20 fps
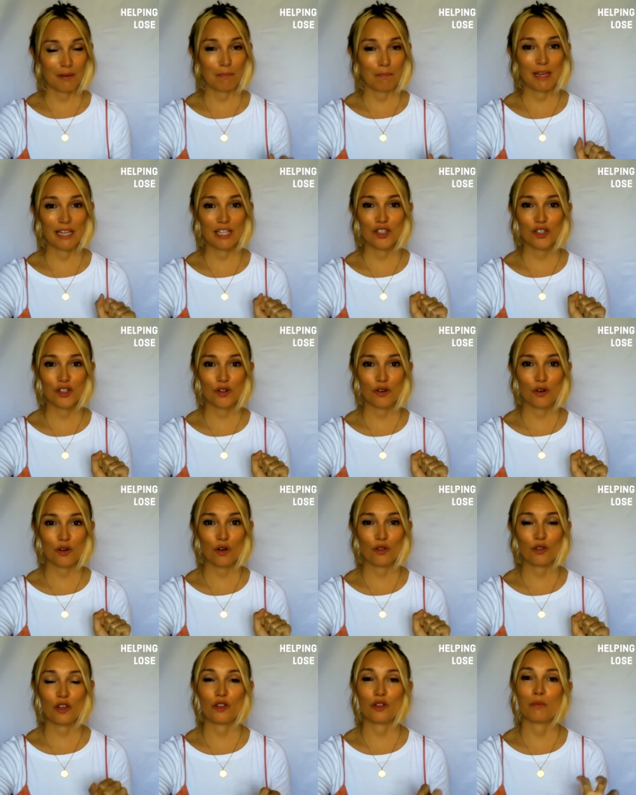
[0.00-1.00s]
Make sure
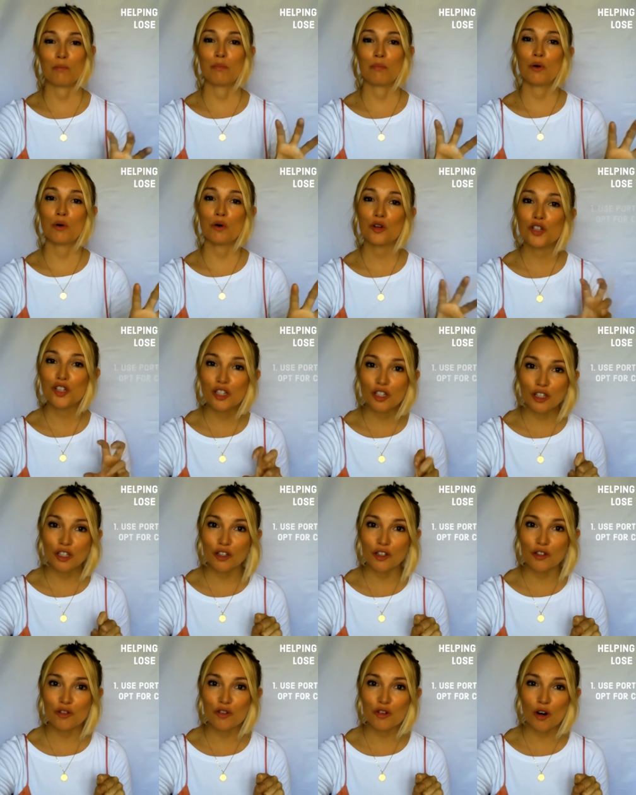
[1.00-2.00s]
that the portion
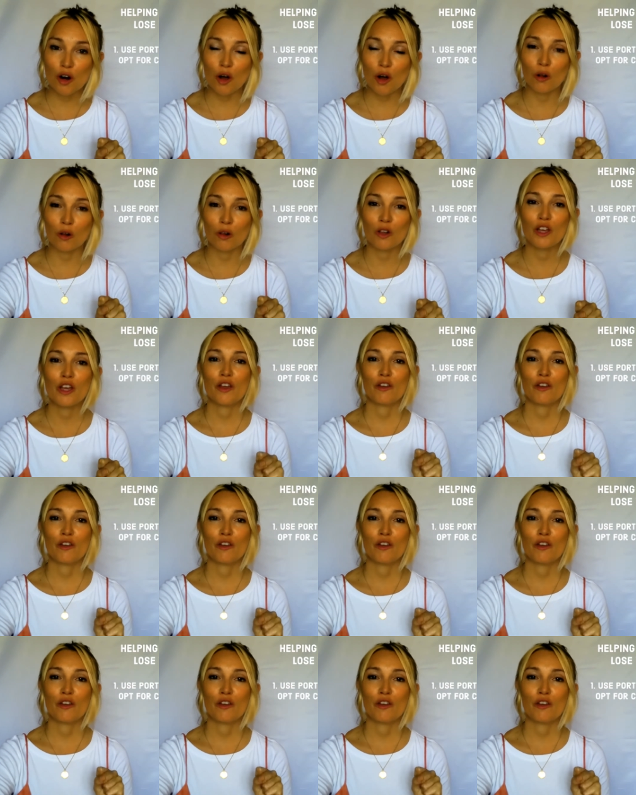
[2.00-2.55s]
control